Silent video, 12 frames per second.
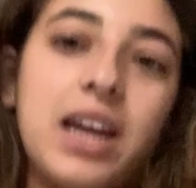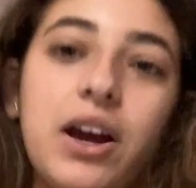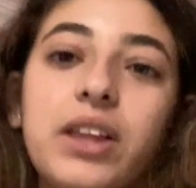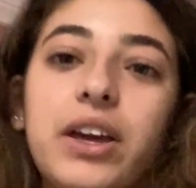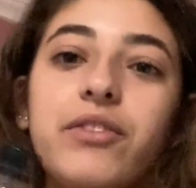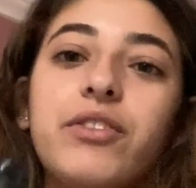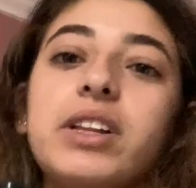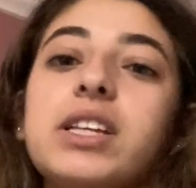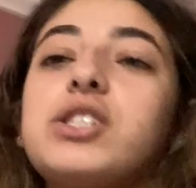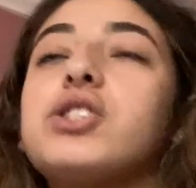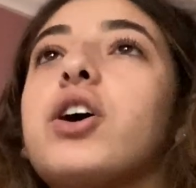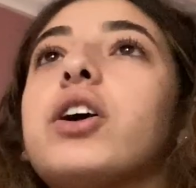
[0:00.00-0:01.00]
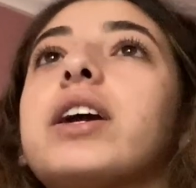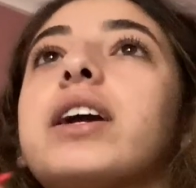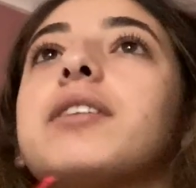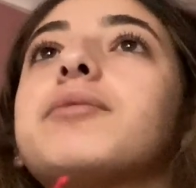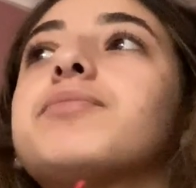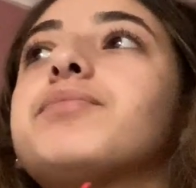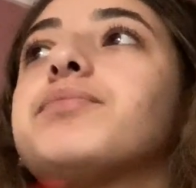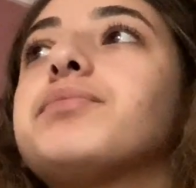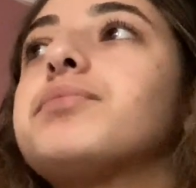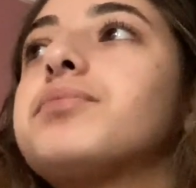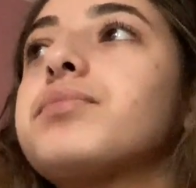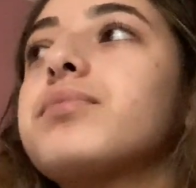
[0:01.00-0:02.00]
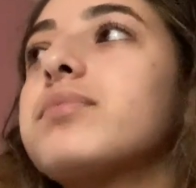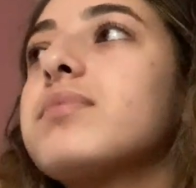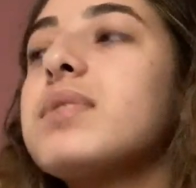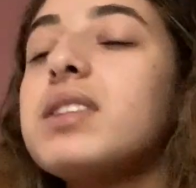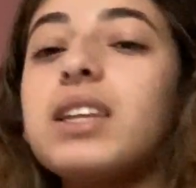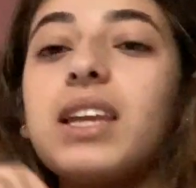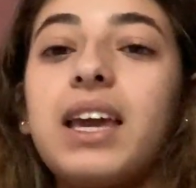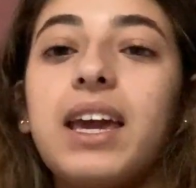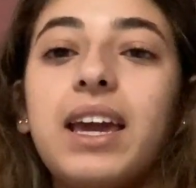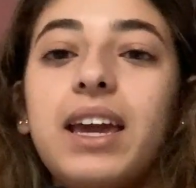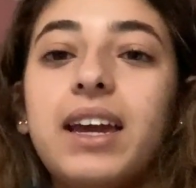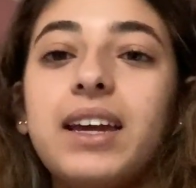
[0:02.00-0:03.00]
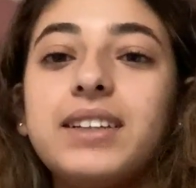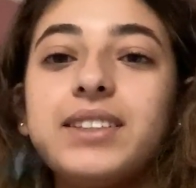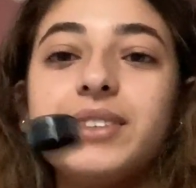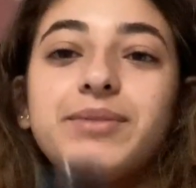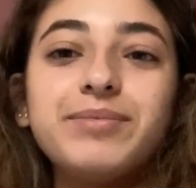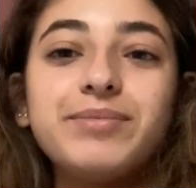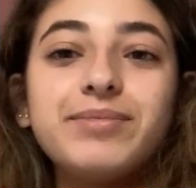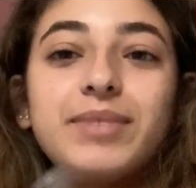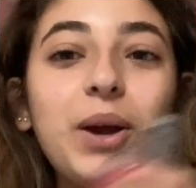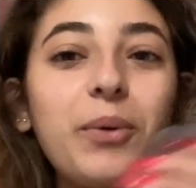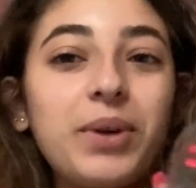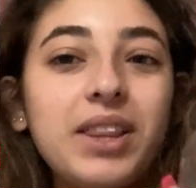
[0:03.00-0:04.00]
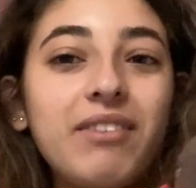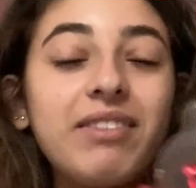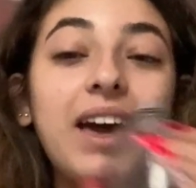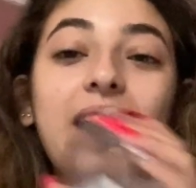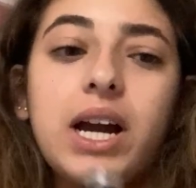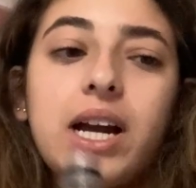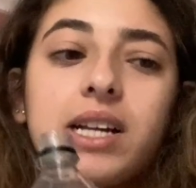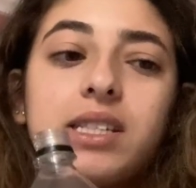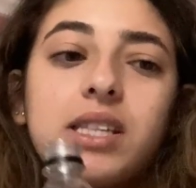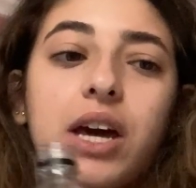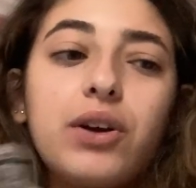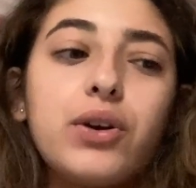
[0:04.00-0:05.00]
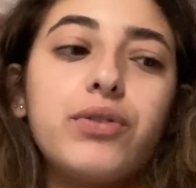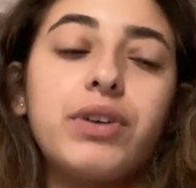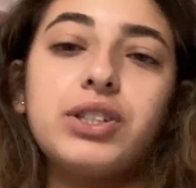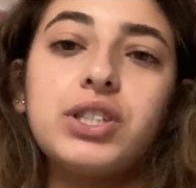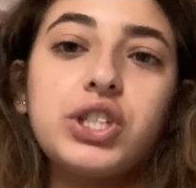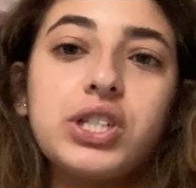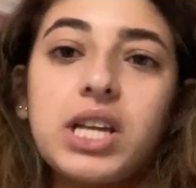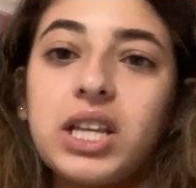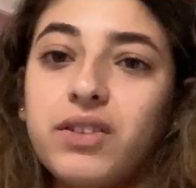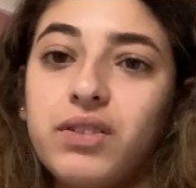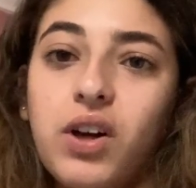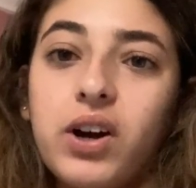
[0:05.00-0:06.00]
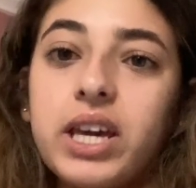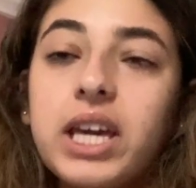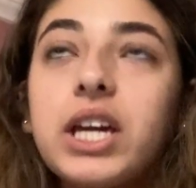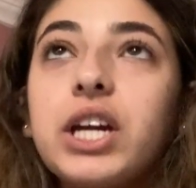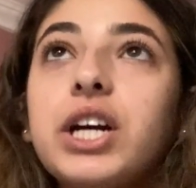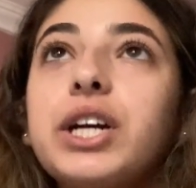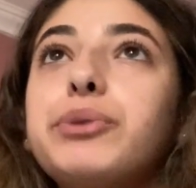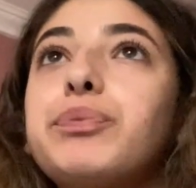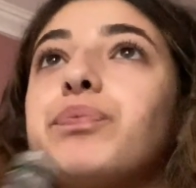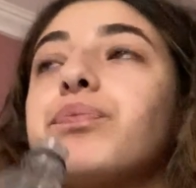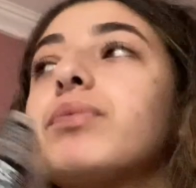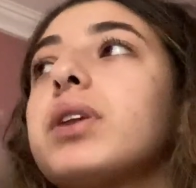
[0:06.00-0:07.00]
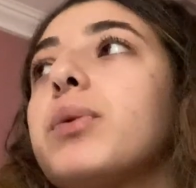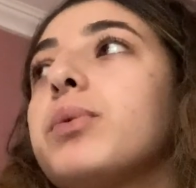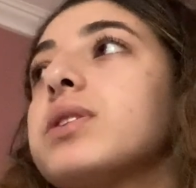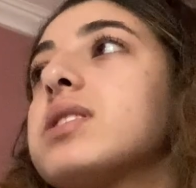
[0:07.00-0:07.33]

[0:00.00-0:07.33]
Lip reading: now like really starting and we love that. Guys, I don't know if I should just end the vlog here. We'll